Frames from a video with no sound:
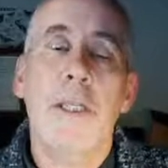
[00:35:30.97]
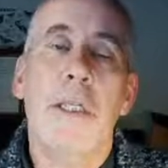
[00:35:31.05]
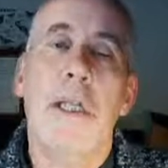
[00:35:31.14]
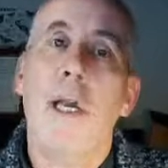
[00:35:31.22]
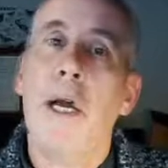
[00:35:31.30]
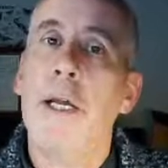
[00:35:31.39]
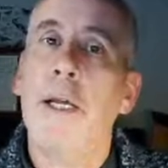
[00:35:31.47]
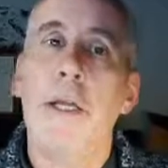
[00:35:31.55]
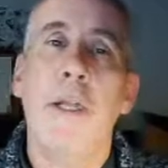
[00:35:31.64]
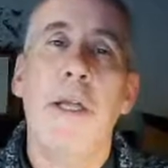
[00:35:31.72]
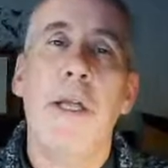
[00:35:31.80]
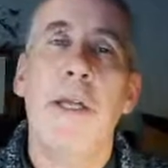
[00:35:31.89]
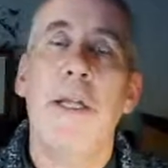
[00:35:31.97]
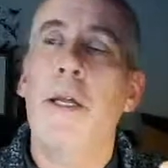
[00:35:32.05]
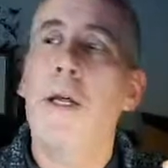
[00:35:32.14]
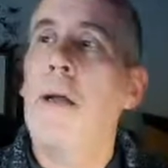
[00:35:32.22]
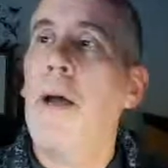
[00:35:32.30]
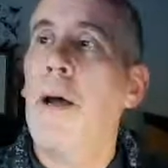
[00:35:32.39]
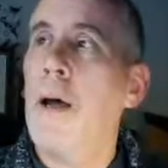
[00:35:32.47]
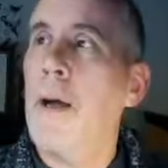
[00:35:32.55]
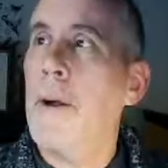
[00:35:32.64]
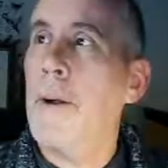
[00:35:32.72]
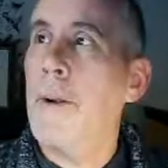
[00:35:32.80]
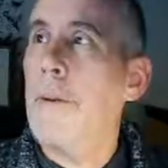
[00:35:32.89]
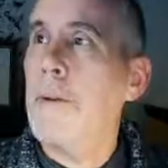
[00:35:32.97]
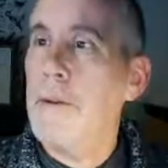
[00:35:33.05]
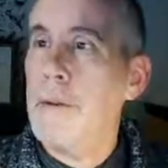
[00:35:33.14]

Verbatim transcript: that you like and the uh,